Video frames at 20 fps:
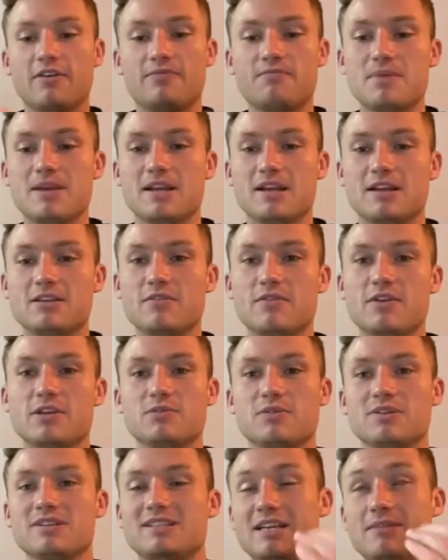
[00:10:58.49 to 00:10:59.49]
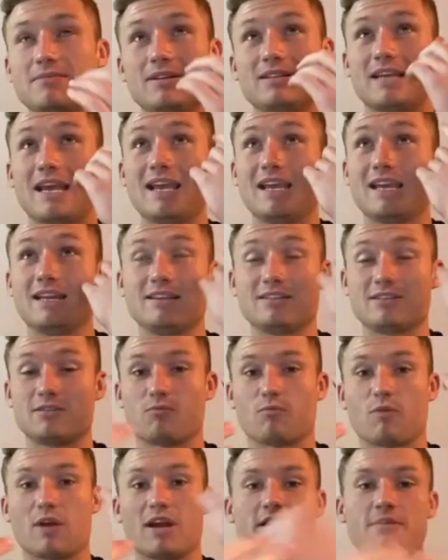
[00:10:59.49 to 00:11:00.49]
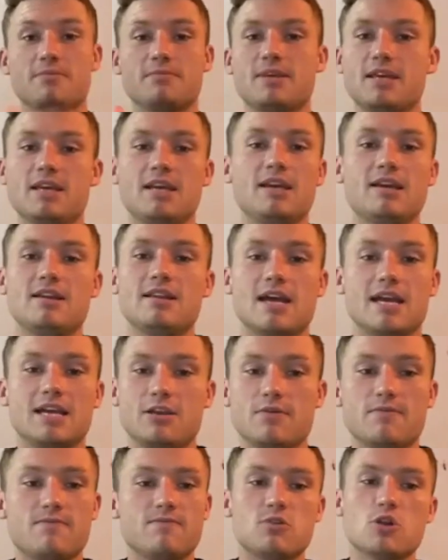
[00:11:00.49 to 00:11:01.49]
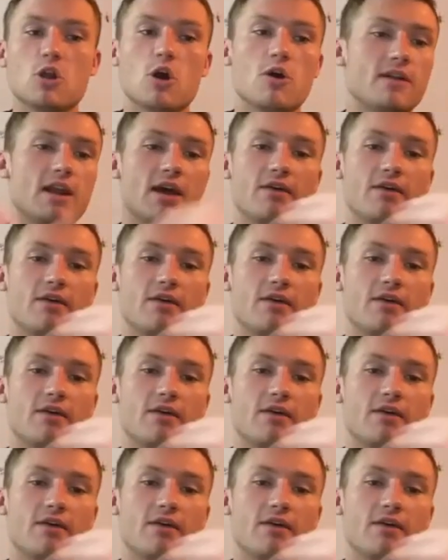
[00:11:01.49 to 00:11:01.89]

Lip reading: being a Division I team and taking in some random kid that you've never